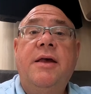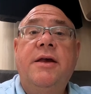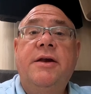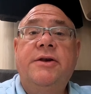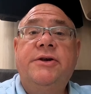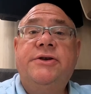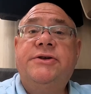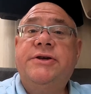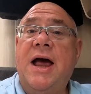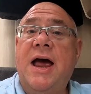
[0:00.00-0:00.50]

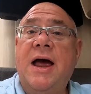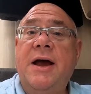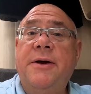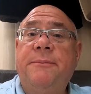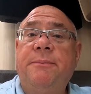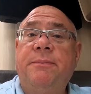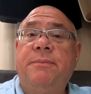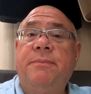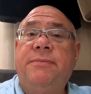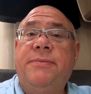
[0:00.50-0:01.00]
So
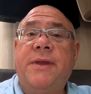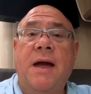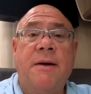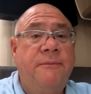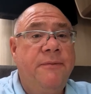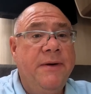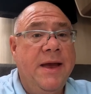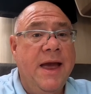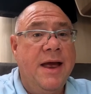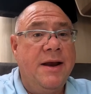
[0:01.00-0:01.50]
don't
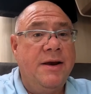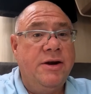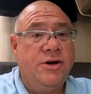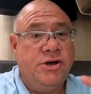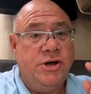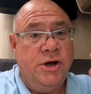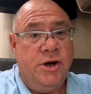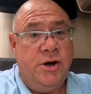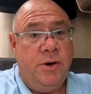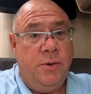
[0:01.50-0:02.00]
forget
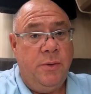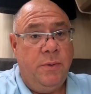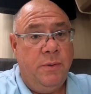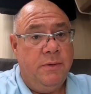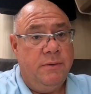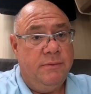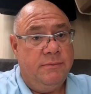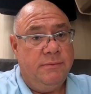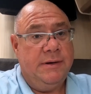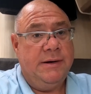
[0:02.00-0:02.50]
to
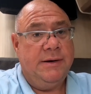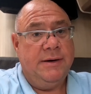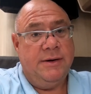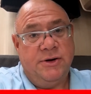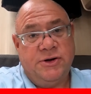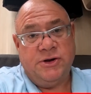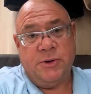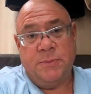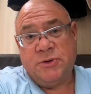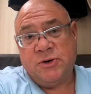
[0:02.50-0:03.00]

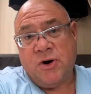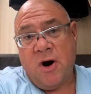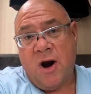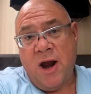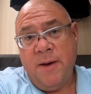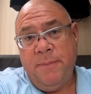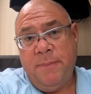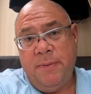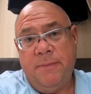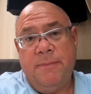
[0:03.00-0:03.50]

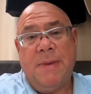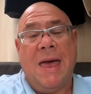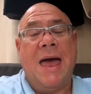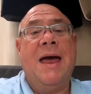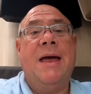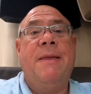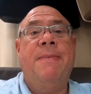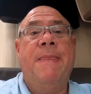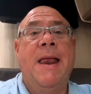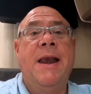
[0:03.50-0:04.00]
subscribe
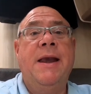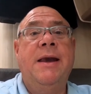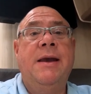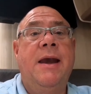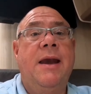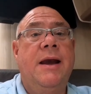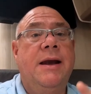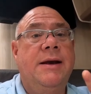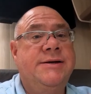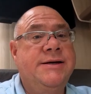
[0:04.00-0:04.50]
and then
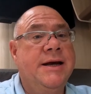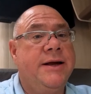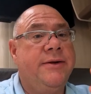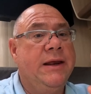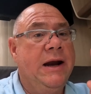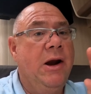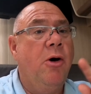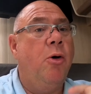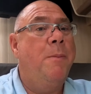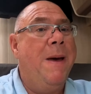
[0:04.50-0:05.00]
tick the
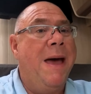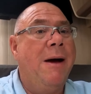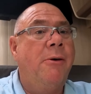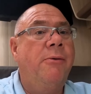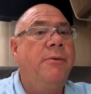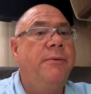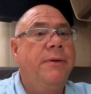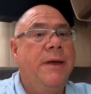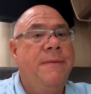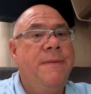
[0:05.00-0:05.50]
little bell,
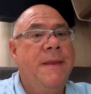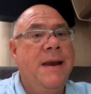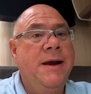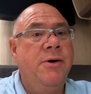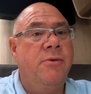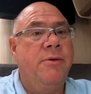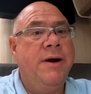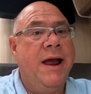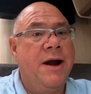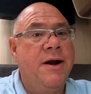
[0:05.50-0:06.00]
and then
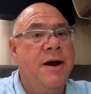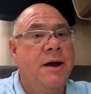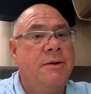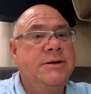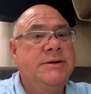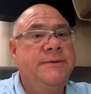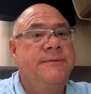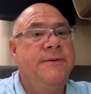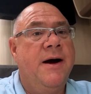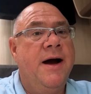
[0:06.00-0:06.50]
you'll get
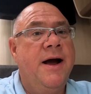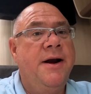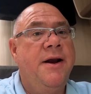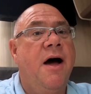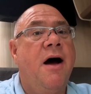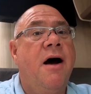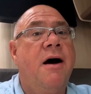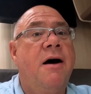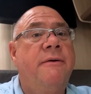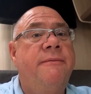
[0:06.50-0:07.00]
notified
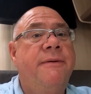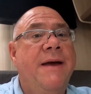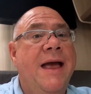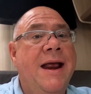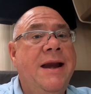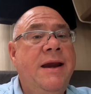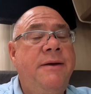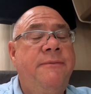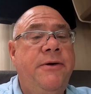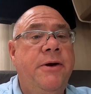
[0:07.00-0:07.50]
of
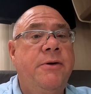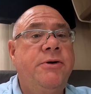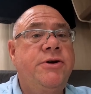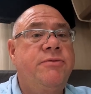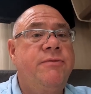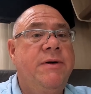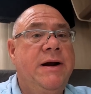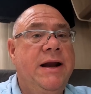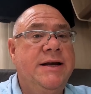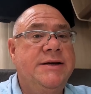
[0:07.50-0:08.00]
any future
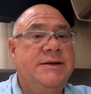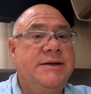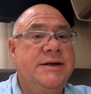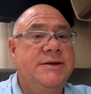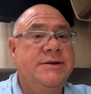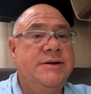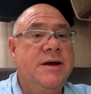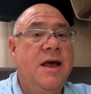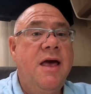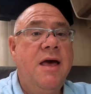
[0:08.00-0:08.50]

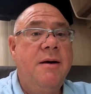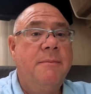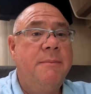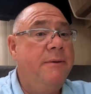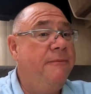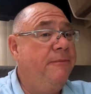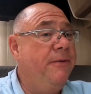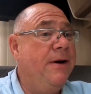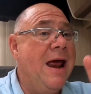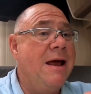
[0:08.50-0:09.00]
releases.
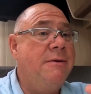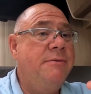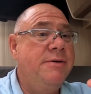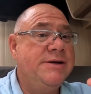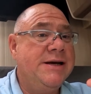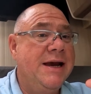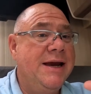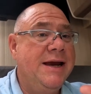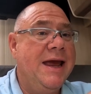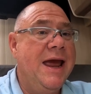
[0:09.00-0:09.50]
But for now,
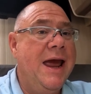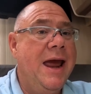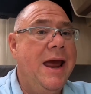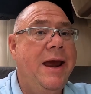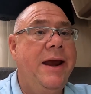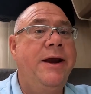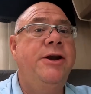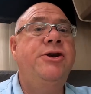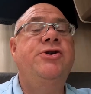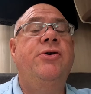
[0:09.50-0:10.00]
take care,
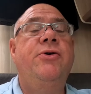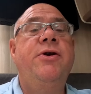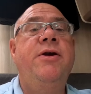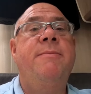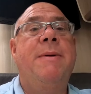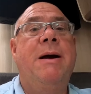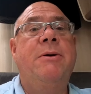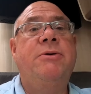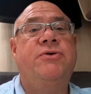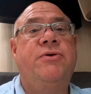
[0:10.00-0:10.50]
enjoy your
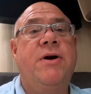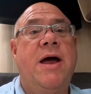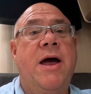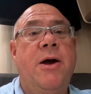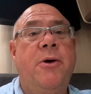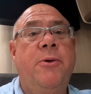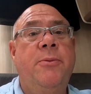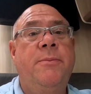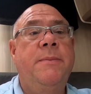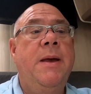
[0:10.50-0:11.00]

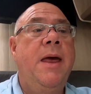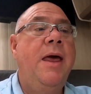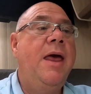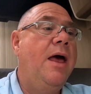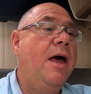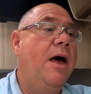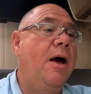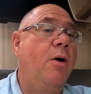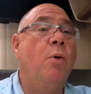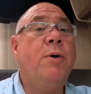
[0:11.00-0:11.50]
motorhome
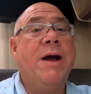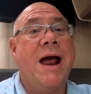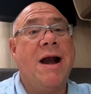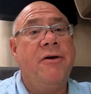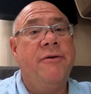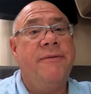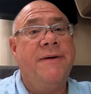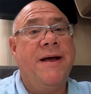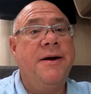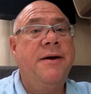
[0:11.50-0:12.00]
or
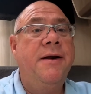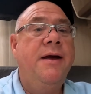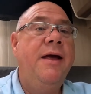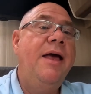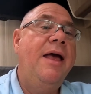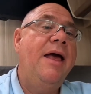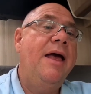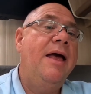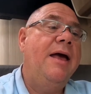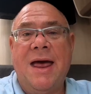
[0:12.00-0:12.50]
caravan,
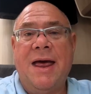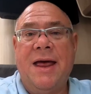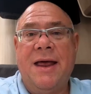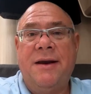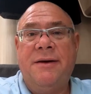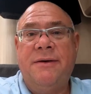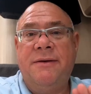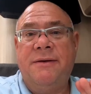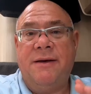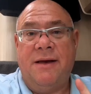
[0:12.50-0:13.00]

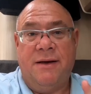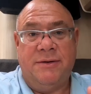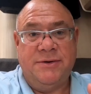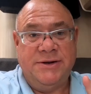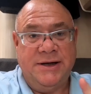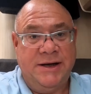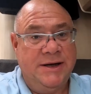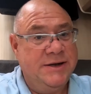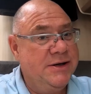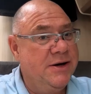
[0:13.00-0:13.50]
and I'll
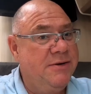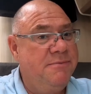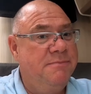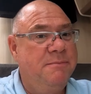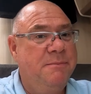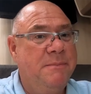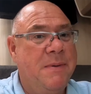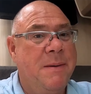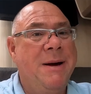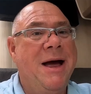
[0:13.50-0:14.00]
see you soon.
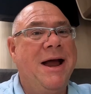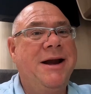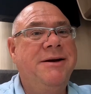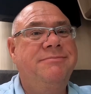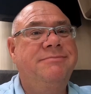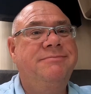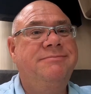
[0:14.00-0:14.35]
Bye bye.